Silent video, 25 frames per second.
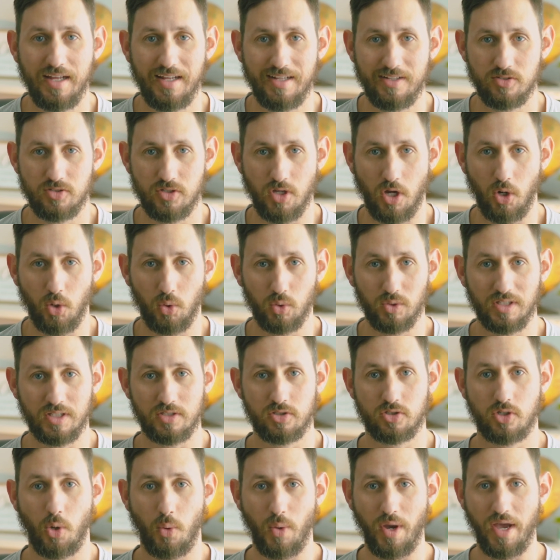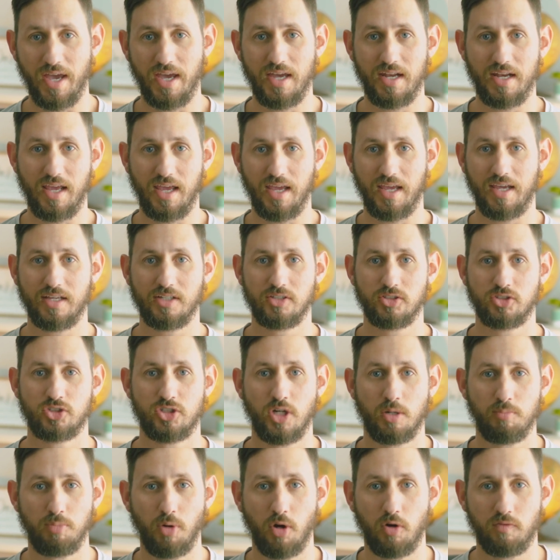So let's go ahead and
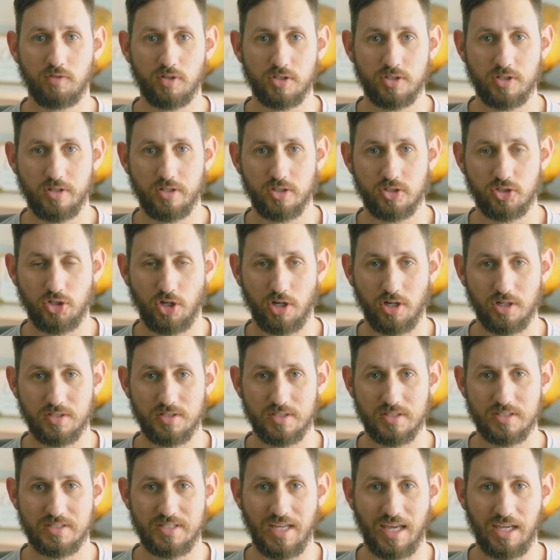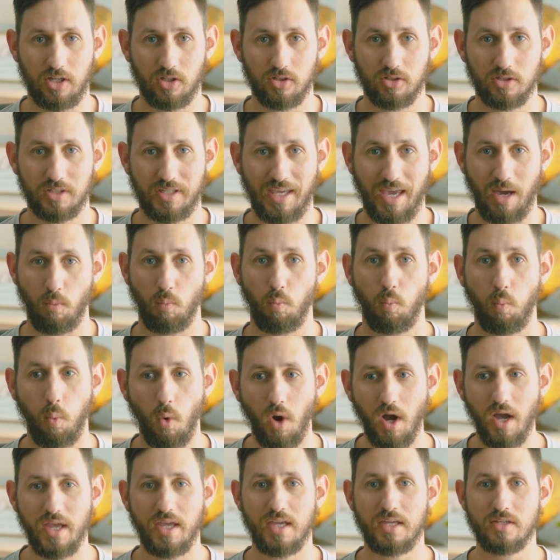jump over to the charts and take a look at
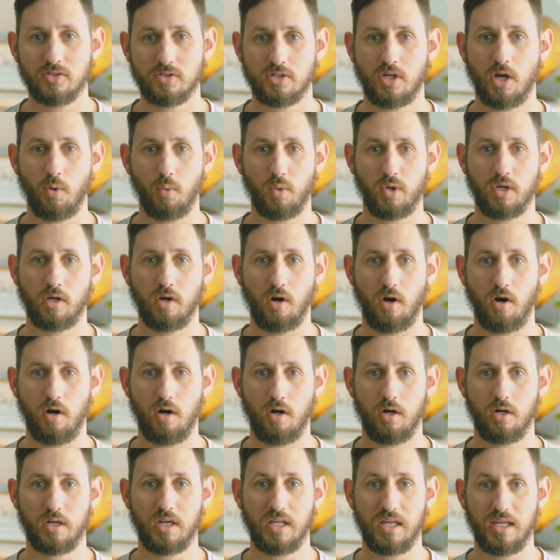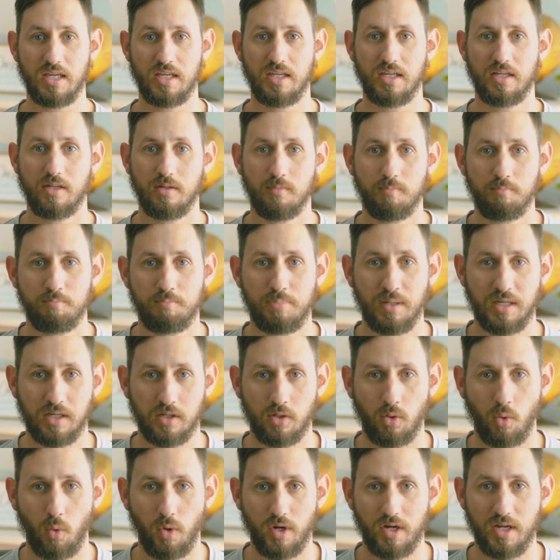what is going on in
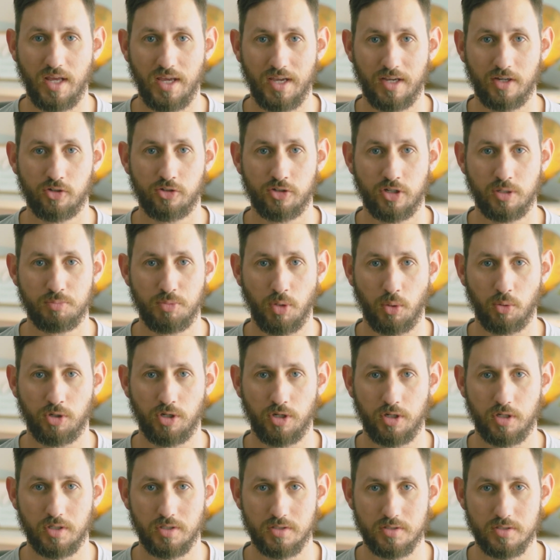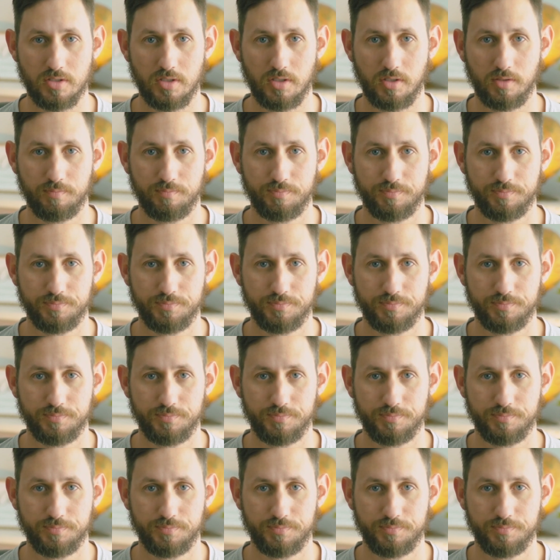Bitcoin and cryptocurrency.